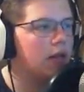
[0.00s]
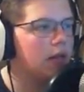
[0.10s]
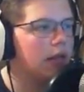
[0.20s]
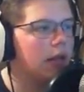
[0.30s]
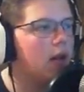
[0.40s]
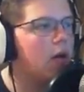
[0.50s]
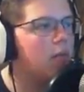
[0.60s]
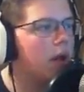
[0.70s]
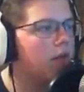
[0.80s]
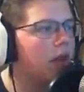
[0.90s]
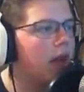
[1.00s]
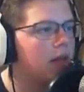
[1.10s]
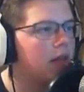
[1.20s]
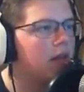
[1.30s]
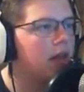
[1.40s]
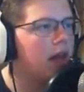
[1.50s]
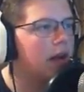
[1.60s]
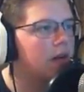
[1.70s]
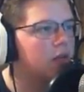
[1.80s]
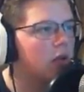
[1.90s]
everything lit up. I've
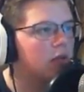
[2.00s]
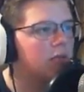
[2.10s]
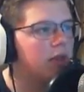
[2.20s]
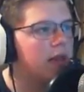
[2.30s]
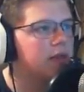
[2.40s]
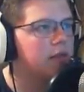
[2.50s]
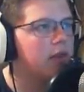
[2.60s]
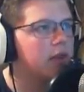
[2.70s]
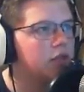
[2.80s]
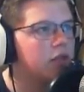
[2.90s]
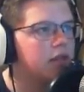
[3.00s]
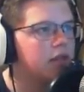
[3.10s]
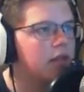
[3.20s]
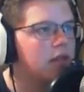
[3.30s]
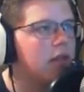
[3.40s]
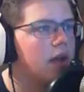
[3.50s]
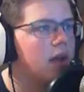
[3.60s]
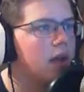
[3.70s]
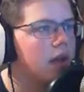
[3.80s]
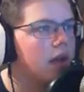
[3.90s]
got the ladders all in place. You've got the chest
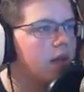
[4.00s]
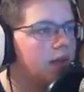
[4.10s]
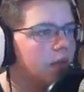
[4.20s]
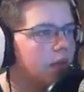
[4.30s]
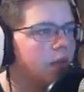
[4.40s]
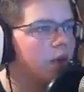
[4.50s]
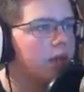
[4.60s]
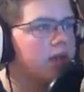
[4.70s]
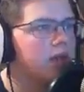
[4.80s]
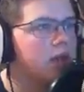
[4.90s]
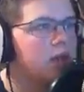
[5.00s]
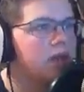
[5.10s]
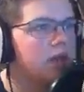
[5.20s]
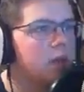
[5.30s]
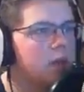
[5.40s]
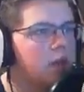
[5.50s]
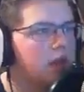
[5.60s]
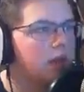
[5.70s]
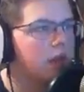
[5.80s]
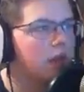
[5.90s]
down there. The squid farm itself is
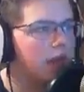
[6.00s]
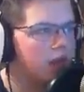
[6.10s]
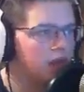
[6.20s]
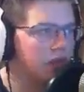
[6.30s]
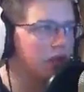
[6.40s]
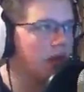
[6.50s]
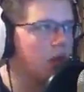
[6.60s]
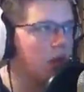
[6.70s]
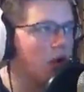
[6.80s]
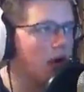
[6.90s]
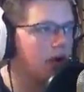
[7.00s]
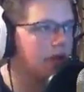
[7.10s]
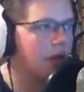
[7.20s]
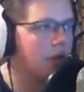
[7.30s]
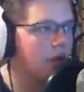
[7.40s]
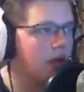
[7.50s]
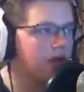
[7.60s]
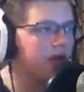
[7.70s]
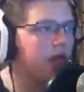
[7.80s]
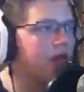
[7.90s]
done. I put a layer of glass so I can kind of walk on
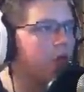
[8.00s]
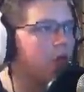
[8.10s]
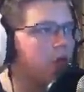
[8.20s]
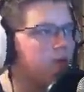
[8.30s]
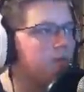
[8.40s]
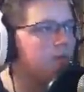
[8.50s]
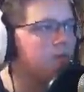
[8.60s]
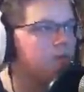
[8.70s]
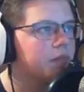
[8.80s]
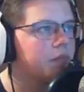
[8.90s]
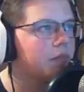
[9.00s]
top of here safely.